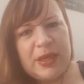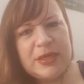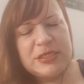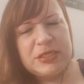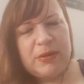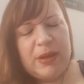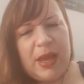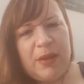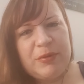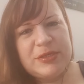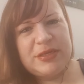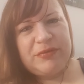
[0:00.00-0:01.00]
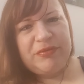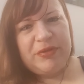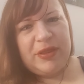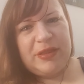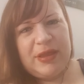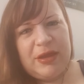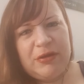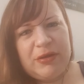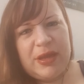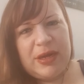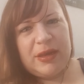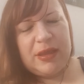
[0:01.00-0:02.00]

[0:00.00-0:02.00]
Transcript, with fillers: So I wasn't feeling that great,